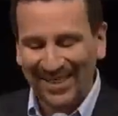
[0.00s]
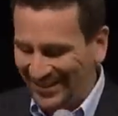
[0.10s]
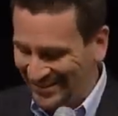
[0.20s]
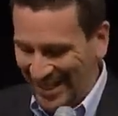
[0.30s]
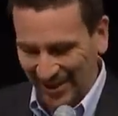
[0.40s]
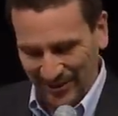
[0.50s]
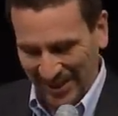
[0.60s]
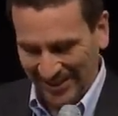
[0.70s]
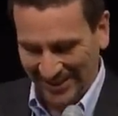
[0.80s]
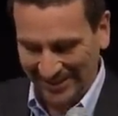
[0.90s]
that's not a
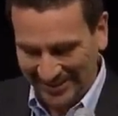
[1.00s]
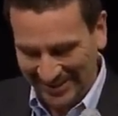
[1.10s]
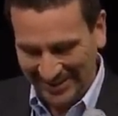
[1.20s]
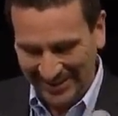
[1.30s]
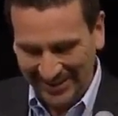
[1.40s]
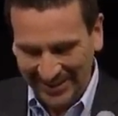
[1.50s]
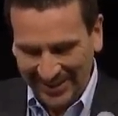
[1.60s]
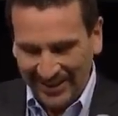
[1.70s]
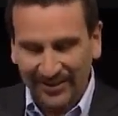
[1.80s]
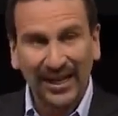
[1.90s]
good idea.
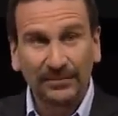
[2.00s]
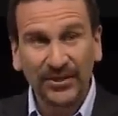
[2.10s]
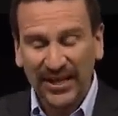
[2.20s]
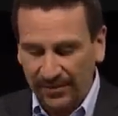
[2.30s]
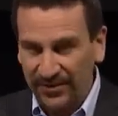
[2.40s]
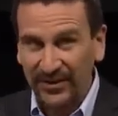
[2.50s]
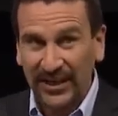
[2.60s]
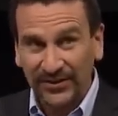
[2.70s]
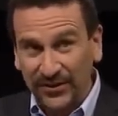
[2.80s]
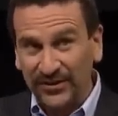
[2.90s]
Climbs on
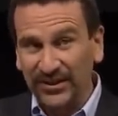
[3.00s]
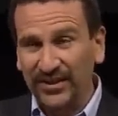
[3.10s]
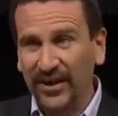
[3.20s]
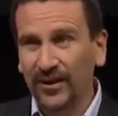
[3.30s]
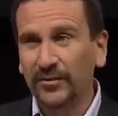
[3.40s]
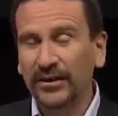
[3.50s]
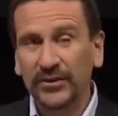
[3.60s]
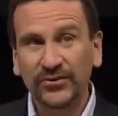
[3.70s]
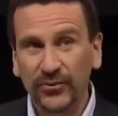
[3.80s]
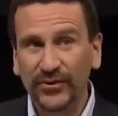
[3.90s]
everything, as you can see there. He
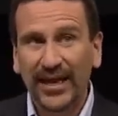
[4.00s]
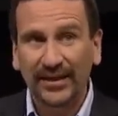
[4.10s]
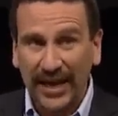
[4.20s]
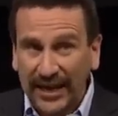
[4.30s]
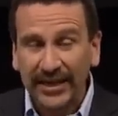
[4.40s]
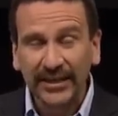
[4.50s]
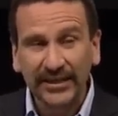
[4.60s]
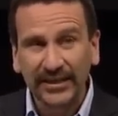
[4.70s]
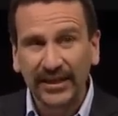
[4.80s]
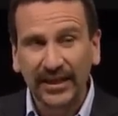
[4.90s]
used to do that
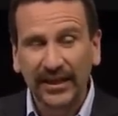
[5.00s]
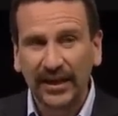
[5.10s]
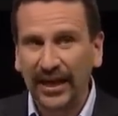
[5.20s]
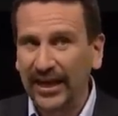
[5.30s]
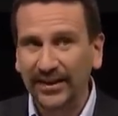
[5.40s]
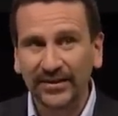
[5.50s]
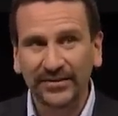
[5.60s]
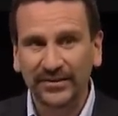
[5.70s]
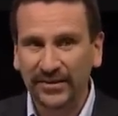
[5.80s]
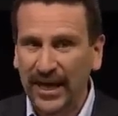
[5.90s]
naked, and
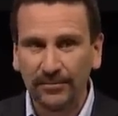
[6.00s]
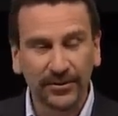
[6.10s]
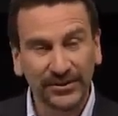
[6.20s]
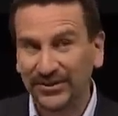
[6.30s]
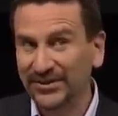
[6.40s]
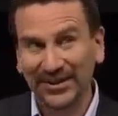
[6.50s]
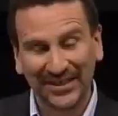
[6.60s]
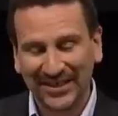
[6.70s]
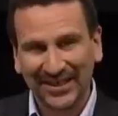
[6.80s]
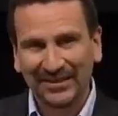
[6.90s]
the neighbors,
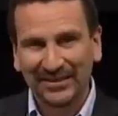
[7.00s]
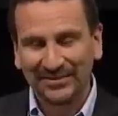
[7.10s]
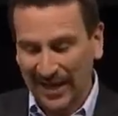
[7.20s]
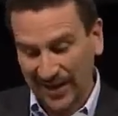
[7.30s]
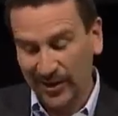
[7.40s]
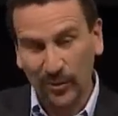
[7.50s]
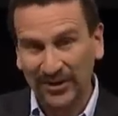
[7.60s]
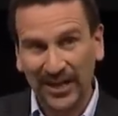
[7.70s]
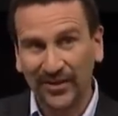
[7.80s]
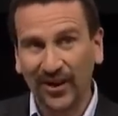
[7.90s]
I don't know
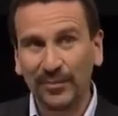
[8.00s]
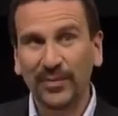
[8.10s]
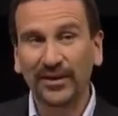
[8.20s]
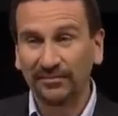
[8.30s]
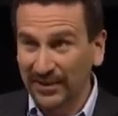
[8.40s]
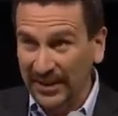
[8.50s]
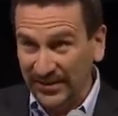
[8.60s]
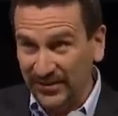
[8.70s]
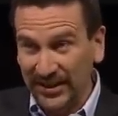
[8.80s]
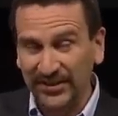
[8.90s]
what they thought, but
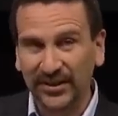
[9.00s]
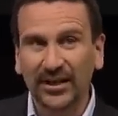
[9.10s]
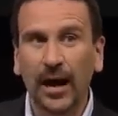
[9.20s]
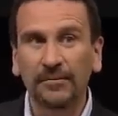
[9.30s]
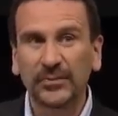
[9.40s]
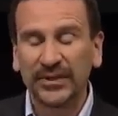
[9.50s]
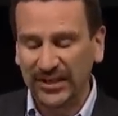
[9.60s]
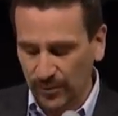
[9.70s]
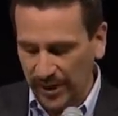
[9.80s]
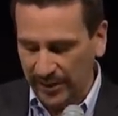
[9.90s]
it's an accomplishment that
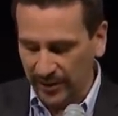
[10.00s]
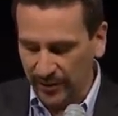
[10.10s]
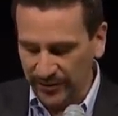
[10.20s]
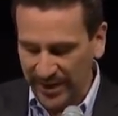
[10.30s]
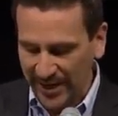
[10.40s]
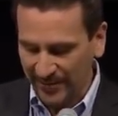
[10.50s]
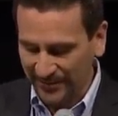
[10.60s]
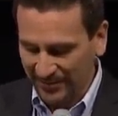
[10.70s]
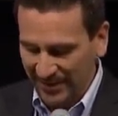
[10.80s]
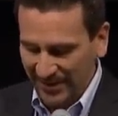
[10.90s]
he's wearing clothes
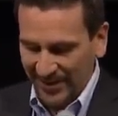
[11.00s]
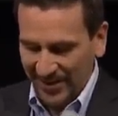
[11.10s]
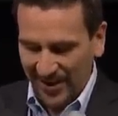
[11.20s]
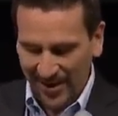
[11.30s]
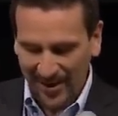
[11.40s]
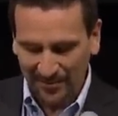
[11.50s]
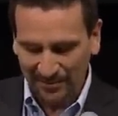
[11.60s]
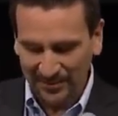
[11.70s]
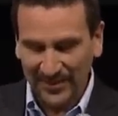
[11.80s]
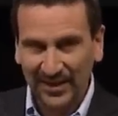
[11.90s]
now.
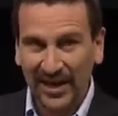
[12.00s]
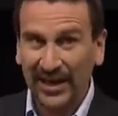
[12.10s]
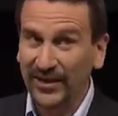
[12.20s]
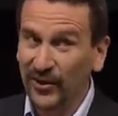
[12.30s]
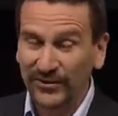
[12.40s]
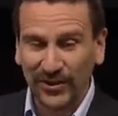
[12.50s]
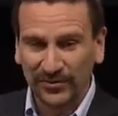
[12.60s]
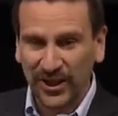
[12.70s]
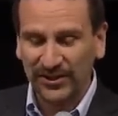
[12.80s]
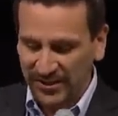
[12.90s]
And he
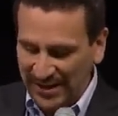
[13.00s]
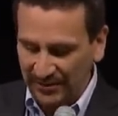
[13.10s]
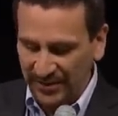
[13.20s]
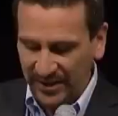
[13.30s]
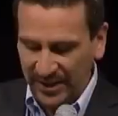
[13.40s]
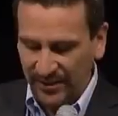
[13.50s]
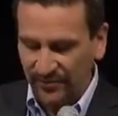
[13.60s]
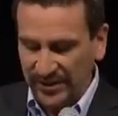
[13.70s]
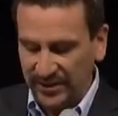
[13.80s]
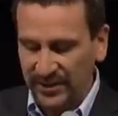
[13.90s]
also touches everything, and
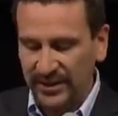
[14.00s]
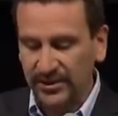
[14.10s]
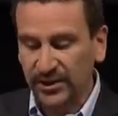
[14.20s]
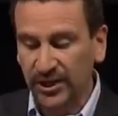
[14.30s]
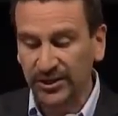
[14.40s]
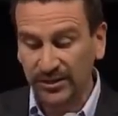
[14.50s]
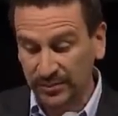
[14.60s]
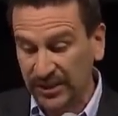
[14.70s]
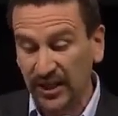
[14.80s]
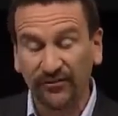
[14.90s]
recently touches
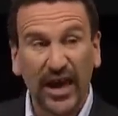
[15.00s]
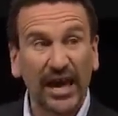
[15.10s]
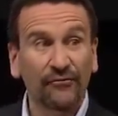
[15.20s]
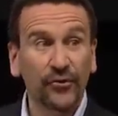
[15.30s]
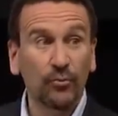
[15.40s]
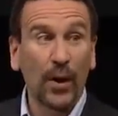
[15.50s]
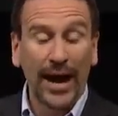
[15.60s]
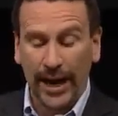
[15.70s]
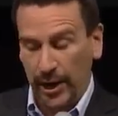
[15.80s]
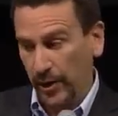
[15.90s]
himself
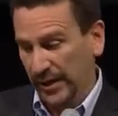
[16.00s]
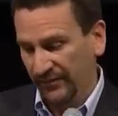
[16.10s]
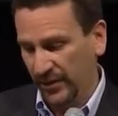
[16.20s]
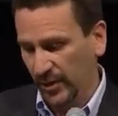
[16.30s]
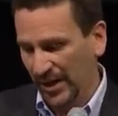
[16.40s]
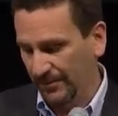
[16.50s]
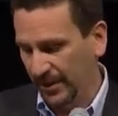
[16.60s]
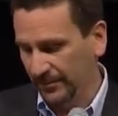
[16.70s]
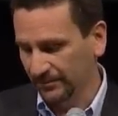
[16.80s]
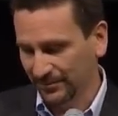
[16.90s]
everywhere, if you know what I
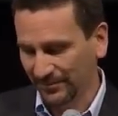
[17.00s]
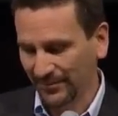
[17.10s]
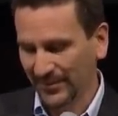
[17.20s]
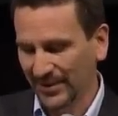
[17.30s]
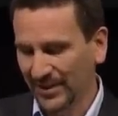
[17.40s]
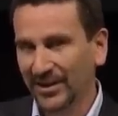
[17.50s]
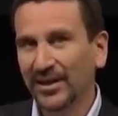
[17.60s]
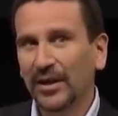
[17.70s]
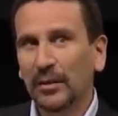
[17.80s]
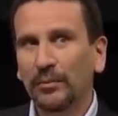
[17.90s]
mean.
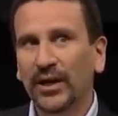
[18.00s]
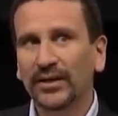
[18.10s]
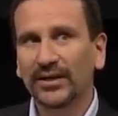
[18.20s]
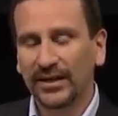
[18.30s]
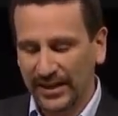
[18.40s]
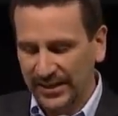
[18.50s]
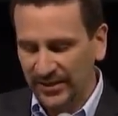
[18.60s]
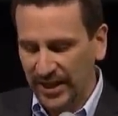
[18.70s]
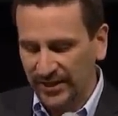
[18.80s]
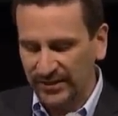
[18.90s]
But He's got a